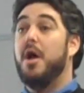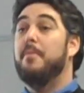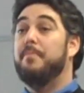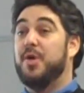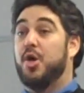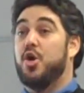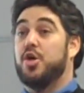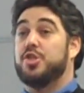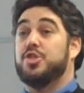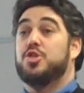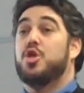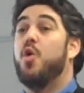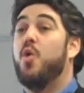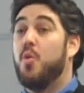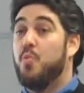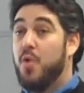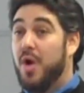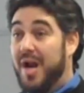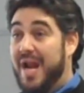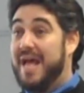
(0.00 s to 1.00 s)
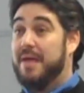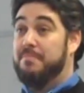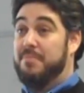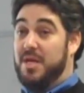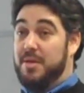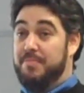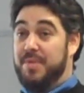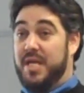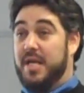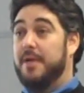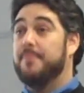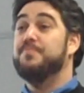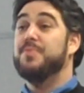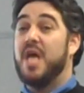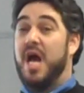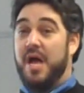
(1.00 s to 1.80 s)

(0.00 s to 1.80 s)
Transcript: because no one will let me be,